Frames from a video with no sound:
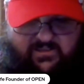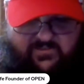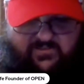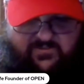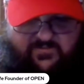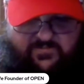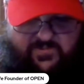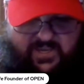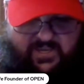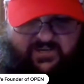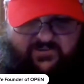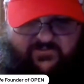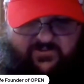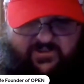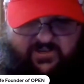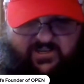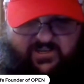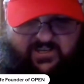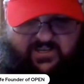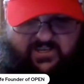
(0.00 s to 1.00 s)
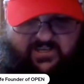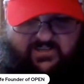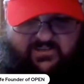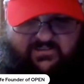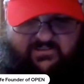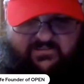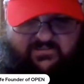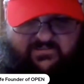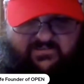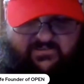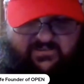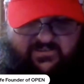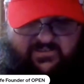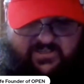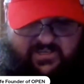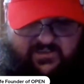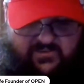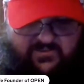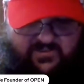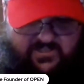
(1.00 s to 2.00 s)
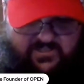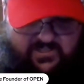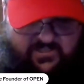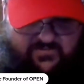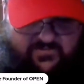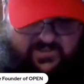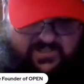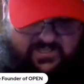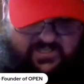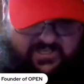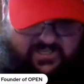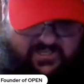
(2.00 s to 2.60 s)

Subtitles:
this was back when they had the sales and stuff like